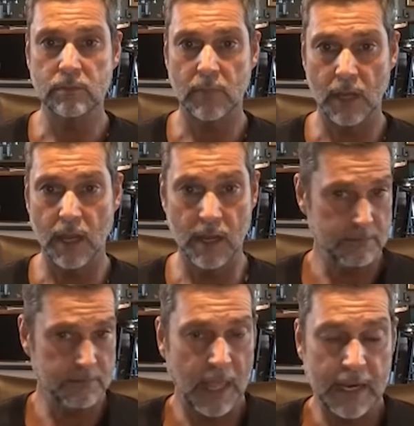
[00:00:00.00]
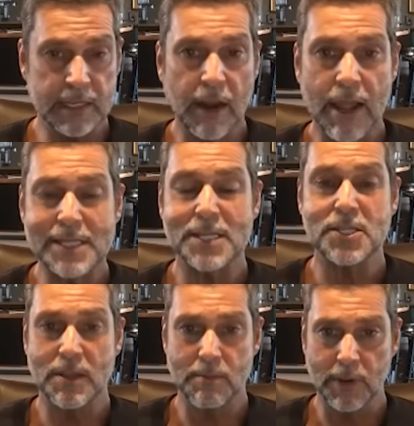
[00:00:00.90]
Mm-hmm. And you know, it's
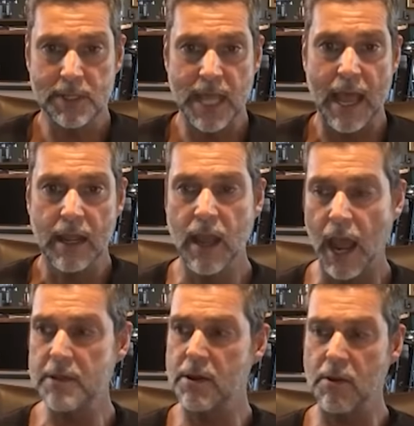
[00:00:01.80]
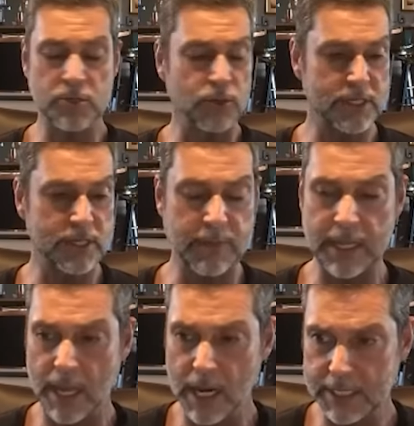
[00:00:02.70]
as simple as that. I was talking to
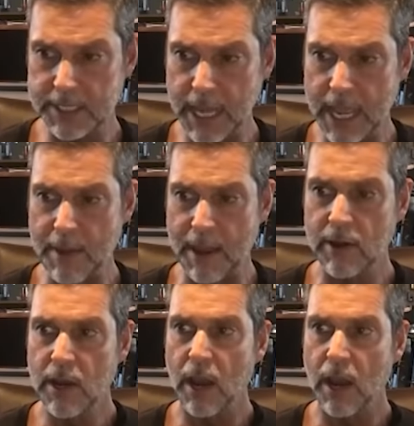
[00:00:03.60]
somebody earlier today about,